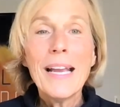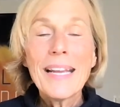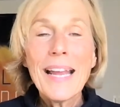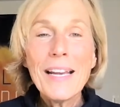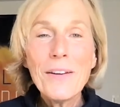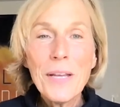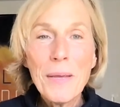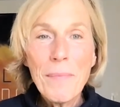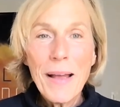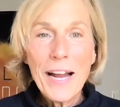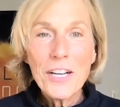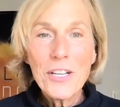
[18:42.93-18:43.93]
can you
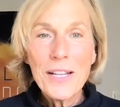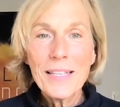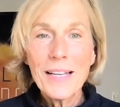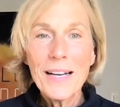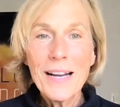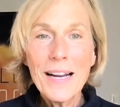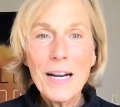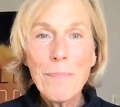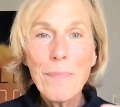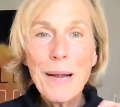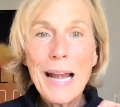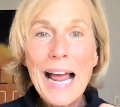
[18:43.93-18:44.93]
imagine there's a little
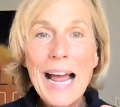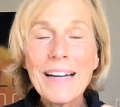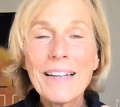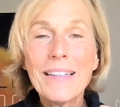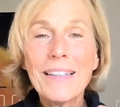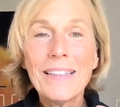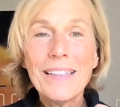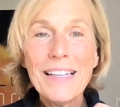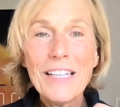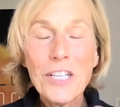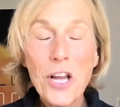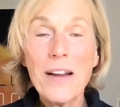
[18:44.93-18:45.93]
blacker
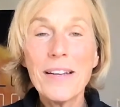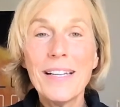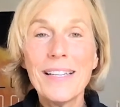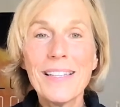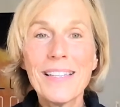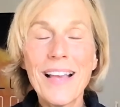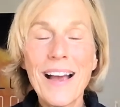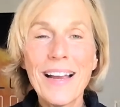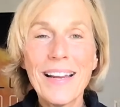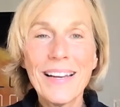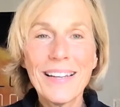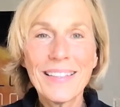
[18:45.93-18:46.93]
dot
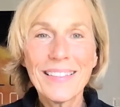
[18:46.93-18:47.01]
inside?